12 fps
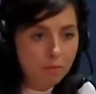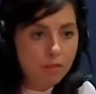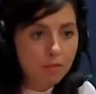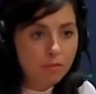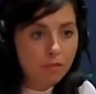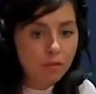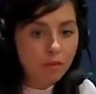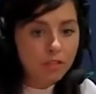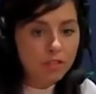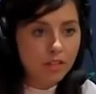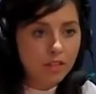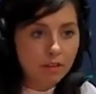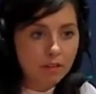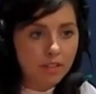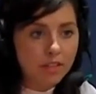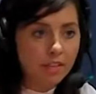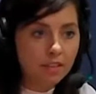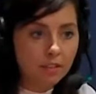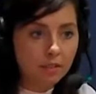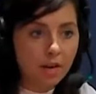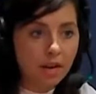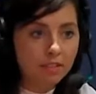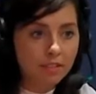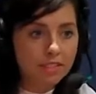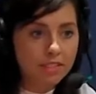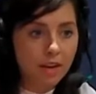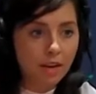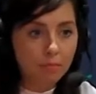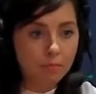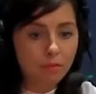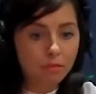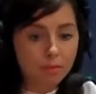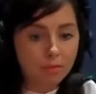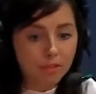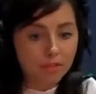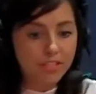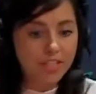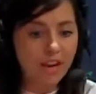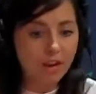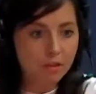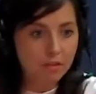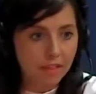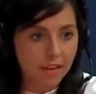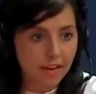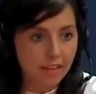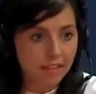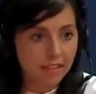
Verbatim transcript: But if you focus on everything else around it to help move the person out of that,